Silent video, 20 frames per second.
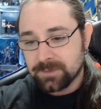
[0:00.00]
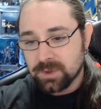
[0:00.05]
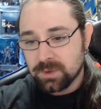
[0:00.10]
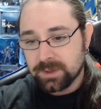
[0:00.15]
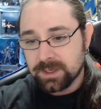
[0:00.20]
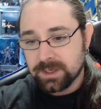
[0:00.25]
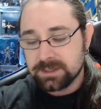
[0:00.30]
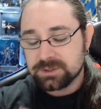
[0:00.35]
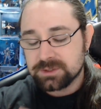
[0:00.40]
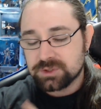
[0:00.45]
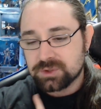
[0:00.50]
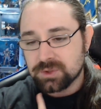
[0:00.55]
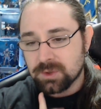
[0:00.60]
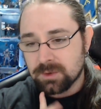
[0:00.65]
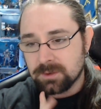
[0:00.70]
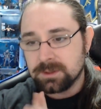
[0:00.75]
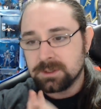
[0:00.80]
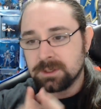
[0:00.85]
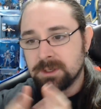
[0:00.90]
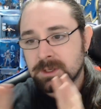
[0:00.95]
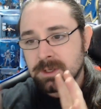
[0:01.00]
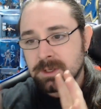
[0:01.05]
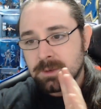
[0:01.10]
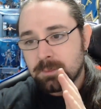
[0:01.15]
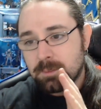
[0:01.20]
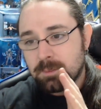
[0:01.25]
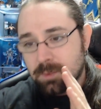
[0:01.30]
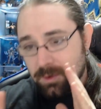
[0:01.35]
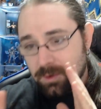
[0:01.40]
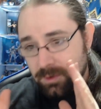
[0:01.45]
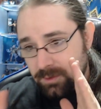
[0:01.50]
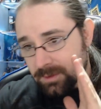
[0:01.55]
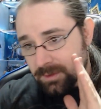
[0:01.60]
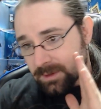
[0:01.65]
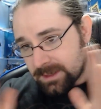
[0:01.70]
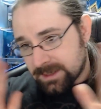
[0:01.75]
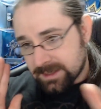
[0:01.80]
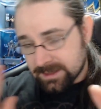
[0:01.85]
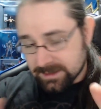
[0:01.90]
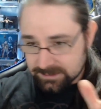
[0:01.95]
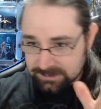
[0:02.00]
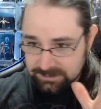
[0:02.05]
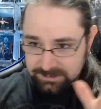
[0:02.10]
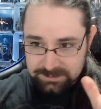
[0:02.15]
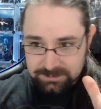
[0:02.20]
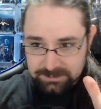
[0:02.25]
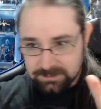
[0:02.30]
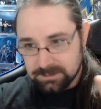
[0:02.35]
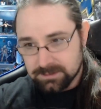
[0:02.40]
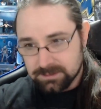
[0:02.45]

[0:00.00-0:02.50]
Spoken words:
Okay, so more or less